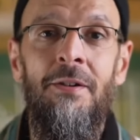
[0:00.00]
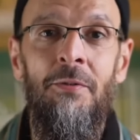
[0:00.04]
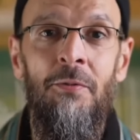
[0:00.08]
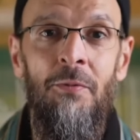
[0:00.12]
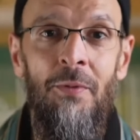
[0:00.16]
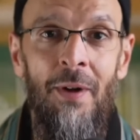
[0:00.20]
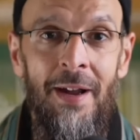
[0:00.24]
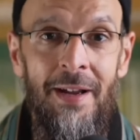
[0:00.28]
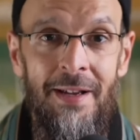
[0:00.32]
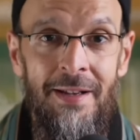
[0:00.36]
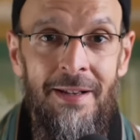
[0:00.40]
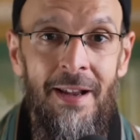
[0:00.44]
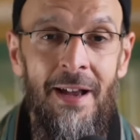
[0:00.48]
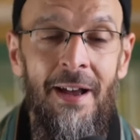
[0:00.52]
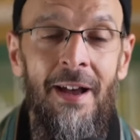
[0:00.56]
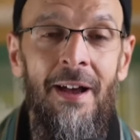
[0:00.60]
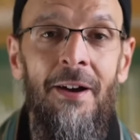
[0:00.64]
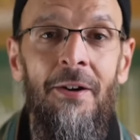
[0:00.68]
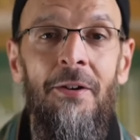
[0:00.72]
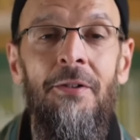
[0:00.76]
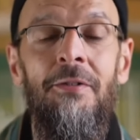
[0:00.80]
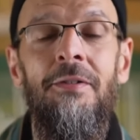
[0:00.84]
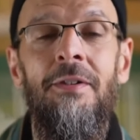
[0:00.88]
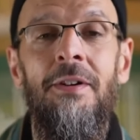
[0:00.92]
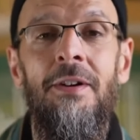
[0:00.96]
right
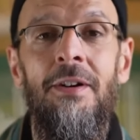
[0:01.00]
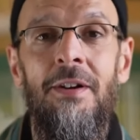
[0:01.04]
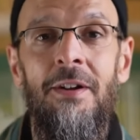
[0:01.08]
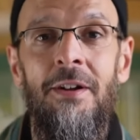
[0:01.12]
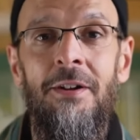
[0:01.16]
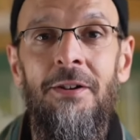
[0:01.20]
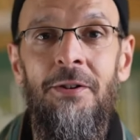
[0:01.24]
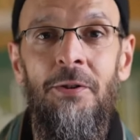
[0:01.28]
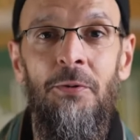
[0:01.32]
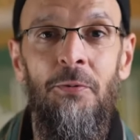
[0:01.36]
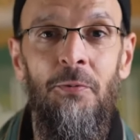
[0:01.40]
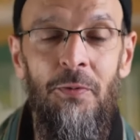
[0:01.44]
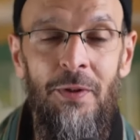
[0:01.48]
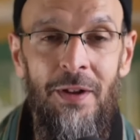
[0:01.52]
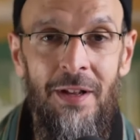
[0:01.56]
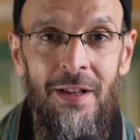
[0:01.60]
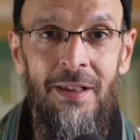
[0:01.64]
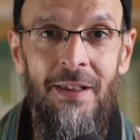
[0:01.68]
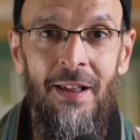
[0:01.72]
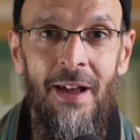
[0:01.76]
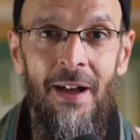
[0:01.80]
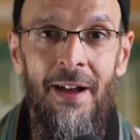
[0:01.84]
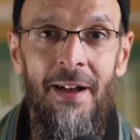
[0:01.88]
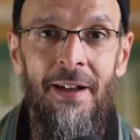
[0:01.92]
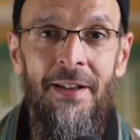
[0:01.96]
now to
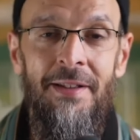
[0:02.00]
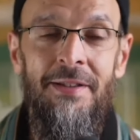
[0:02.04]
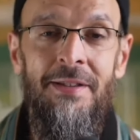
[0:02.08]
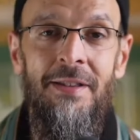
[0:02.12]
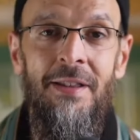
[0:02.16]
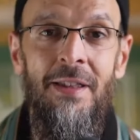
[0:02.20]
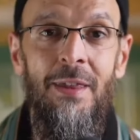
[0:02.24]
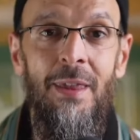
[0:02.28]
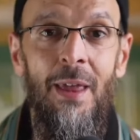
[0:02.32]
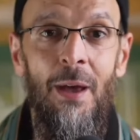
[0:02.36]
realize